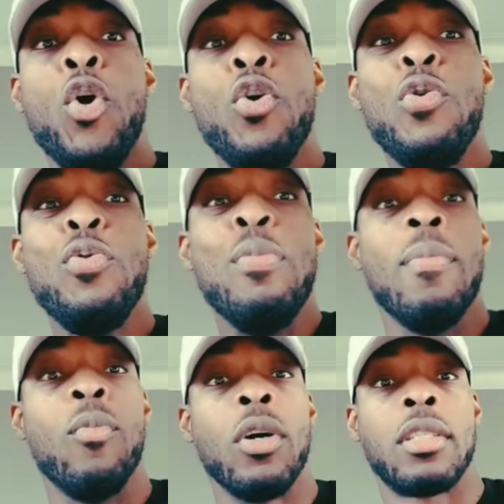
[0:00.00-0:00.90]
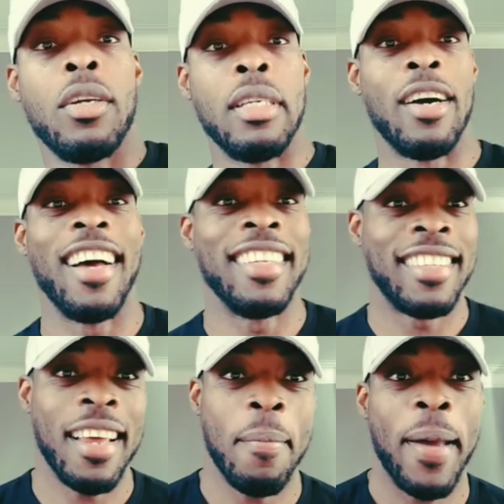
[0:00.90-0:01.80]
Boom! What's good,
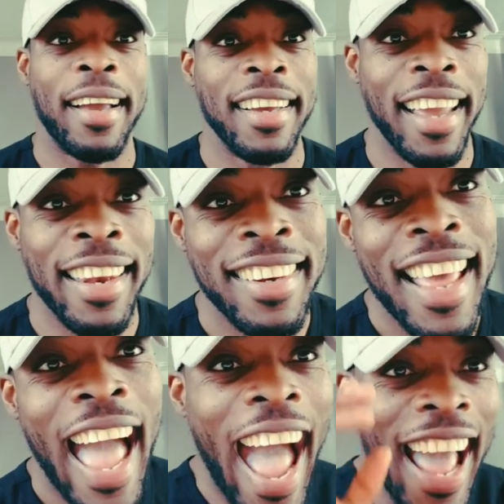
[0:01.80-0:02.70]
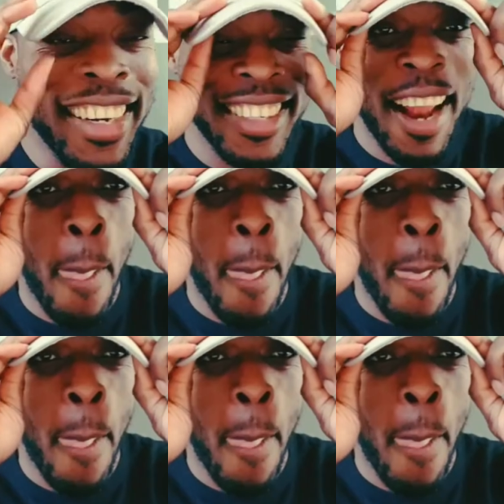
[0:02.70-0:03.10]
guys? I'm back again and